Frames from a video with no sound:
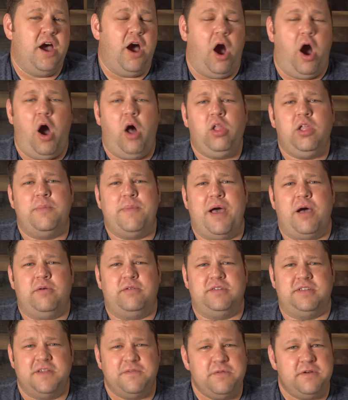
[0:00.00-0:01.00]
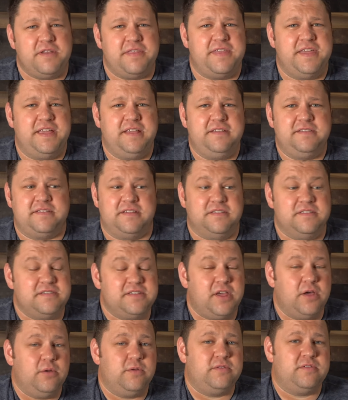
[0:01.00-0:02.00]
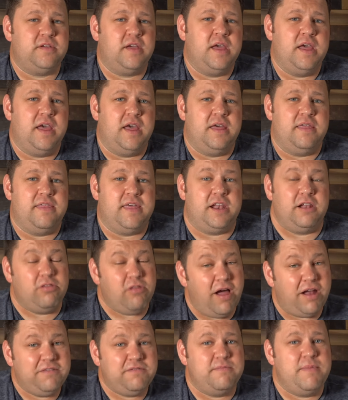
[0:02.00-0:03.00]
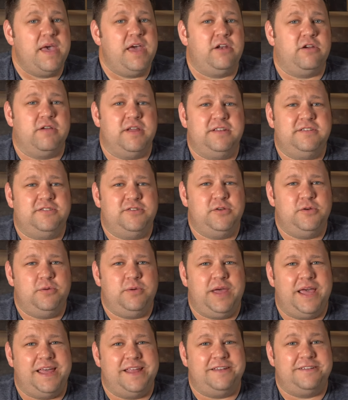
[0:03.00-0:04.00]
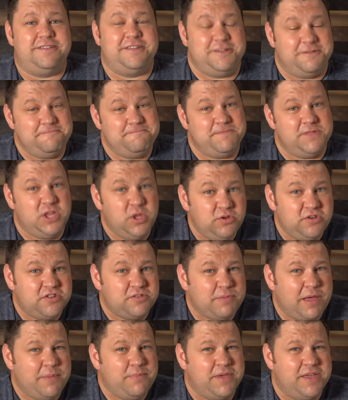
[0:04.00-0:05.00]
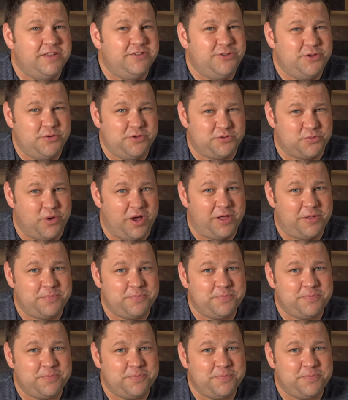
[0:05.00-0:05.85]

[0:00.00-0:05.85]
all about different things and skills that a lot of men are into and you just might be into as well.